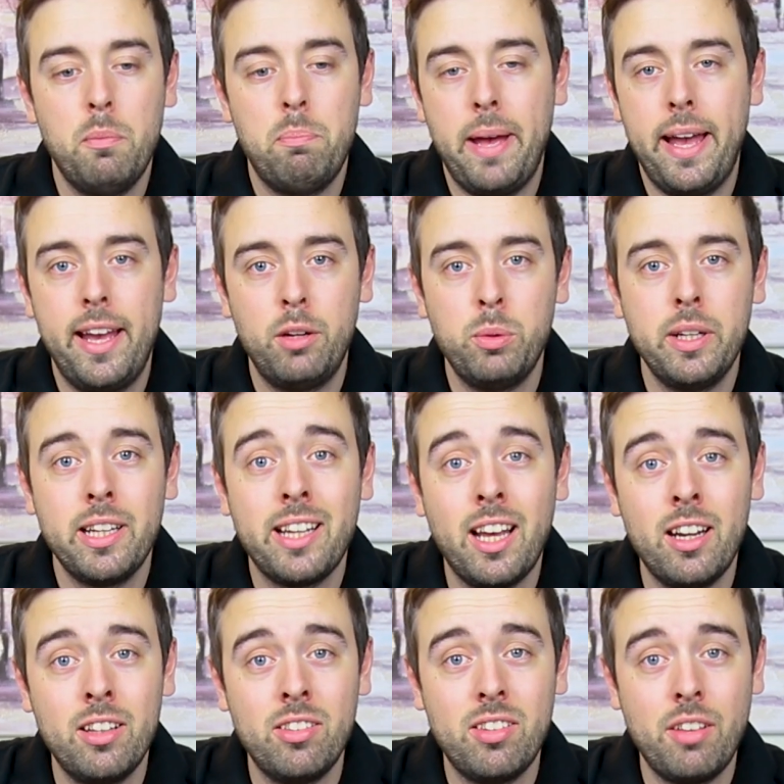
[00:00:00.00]
Paired with a
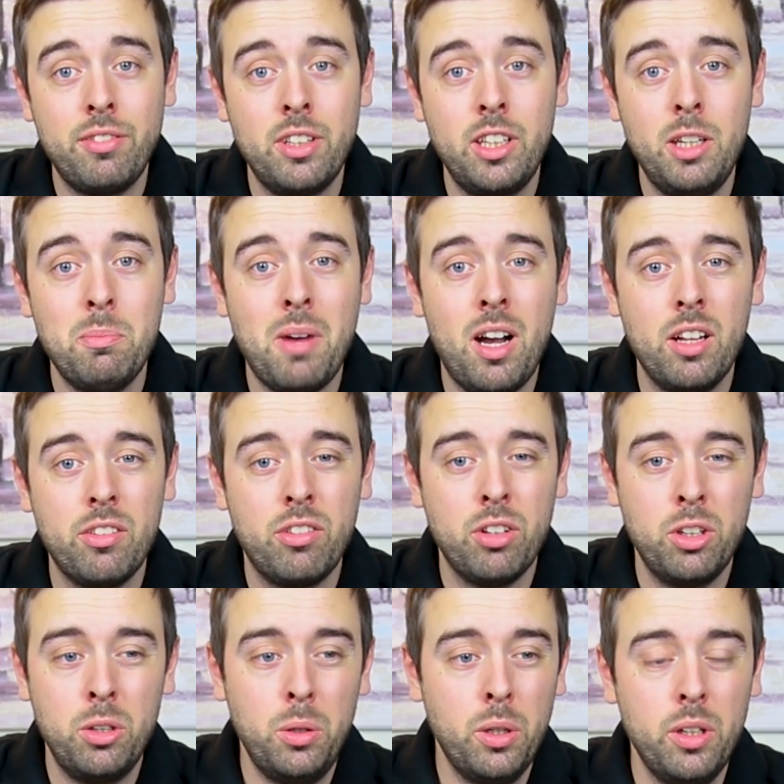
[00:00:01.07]
Canon 7D Mark
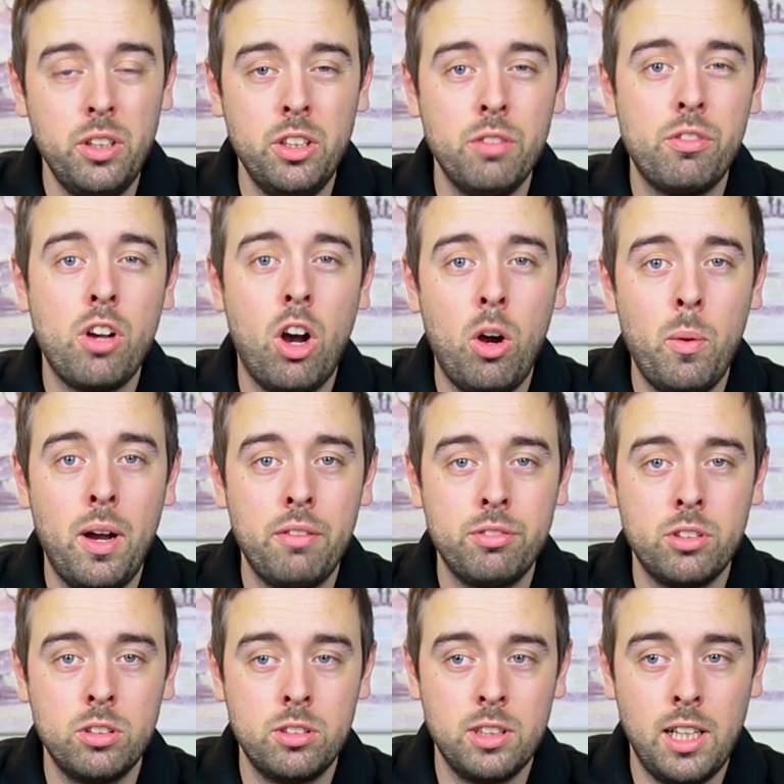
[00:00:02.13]
II, you've got to have
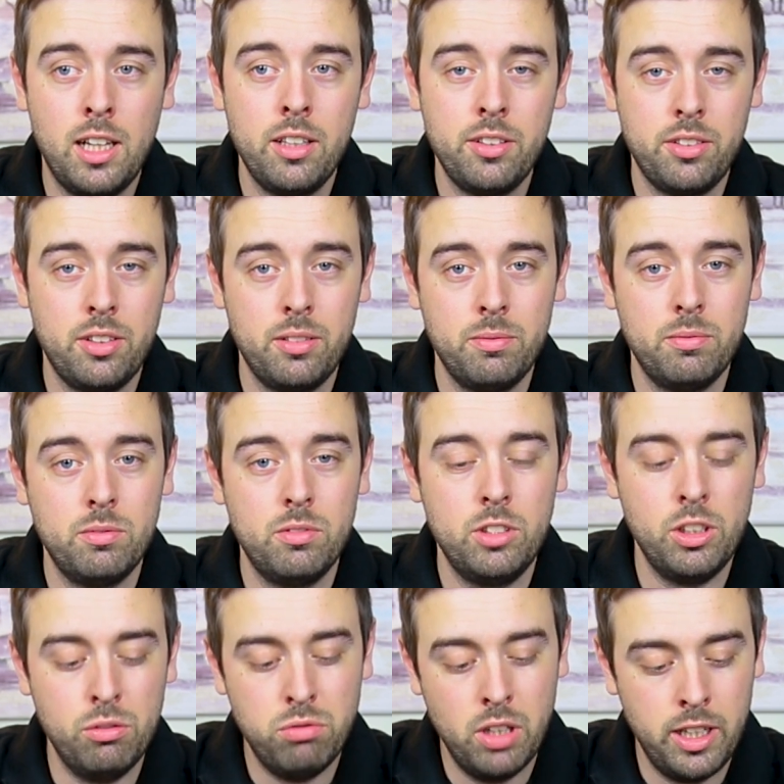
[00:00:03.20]
good glass.
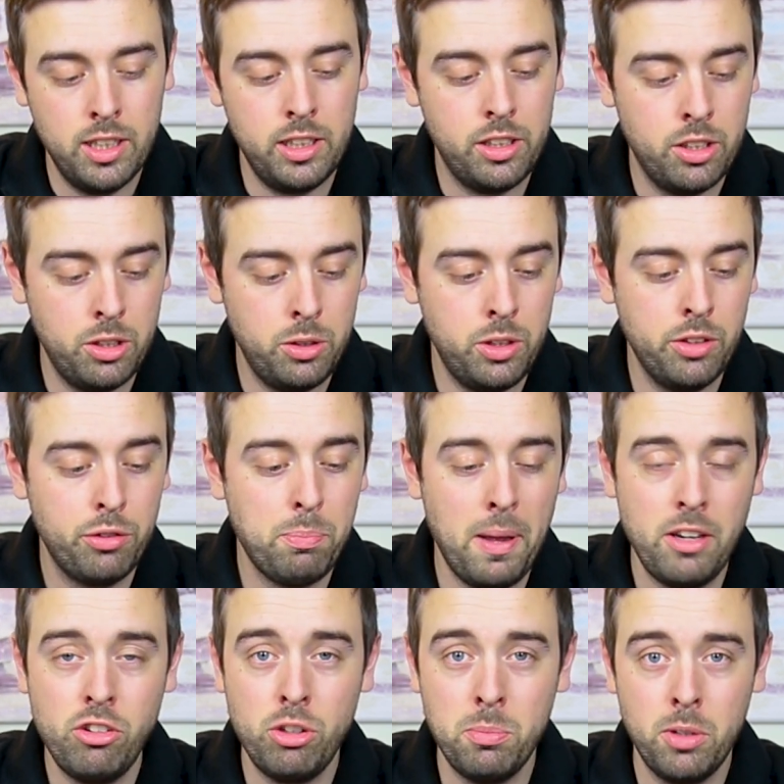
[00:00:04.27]
You really do. You
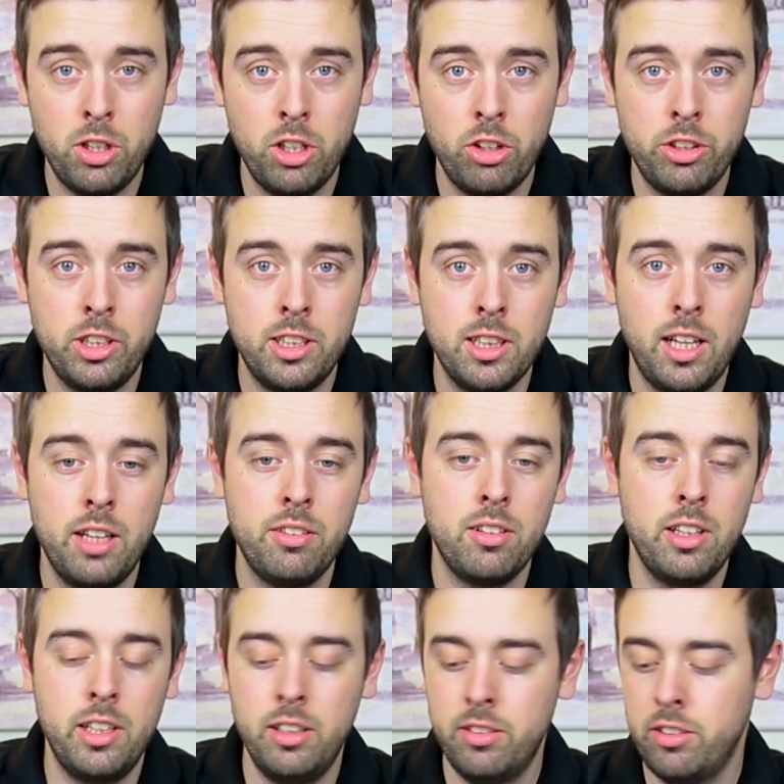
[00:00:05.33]
spend your money on your glass,
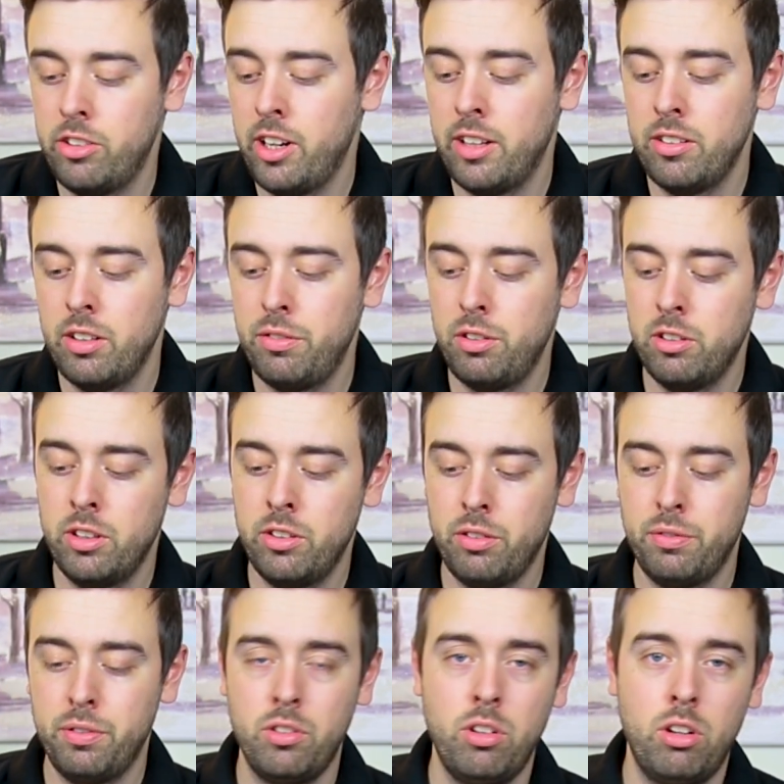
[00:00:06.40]
ladies and gents. If you're into
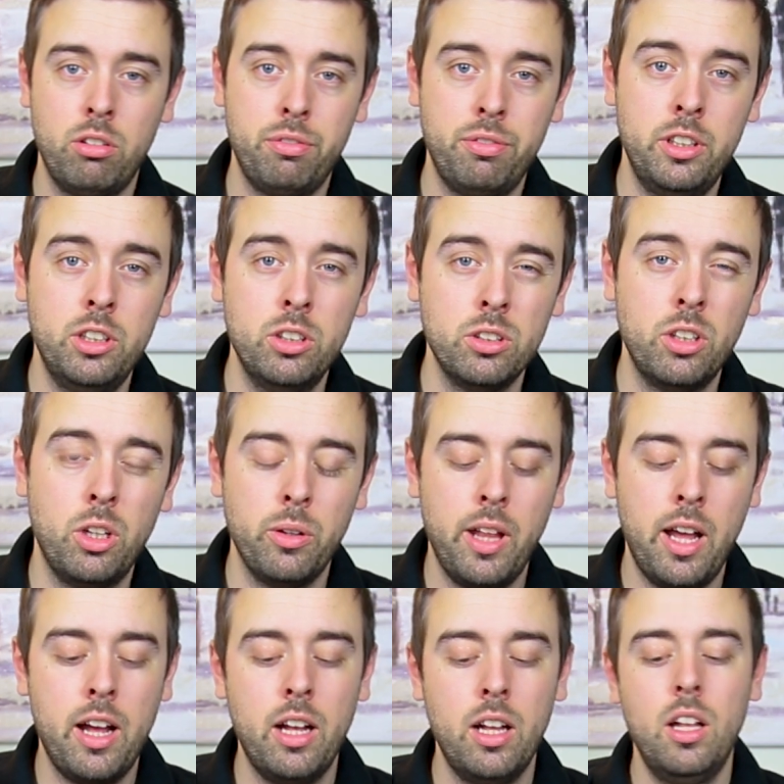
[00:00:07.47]
photography, you'll know
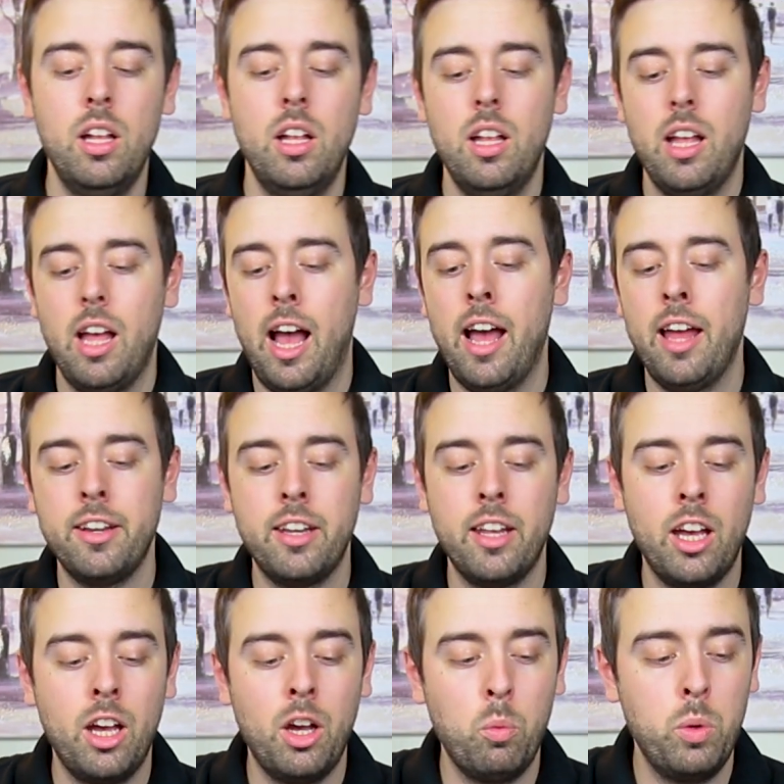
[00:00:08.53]
that.
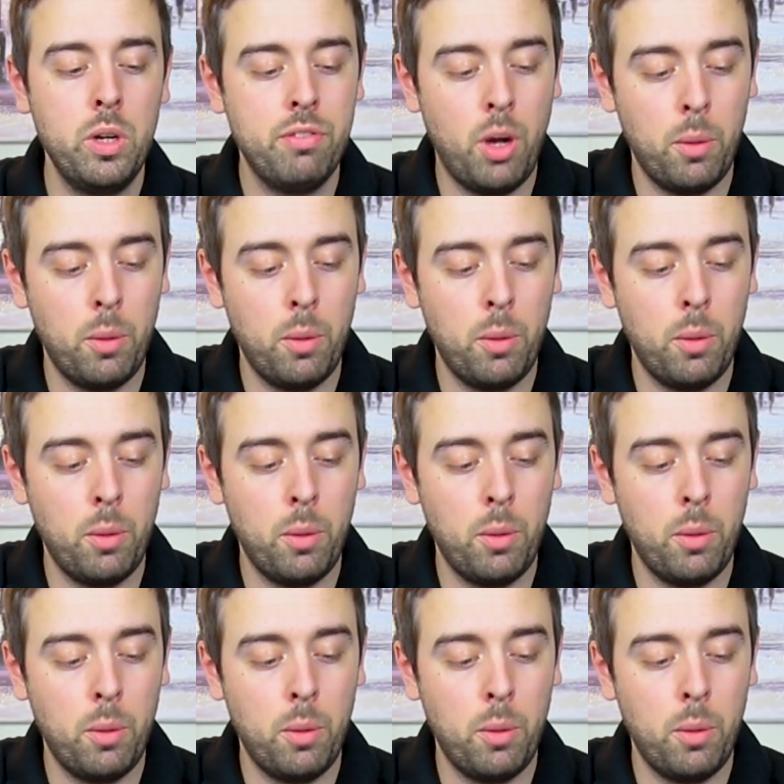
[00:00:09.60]
And we've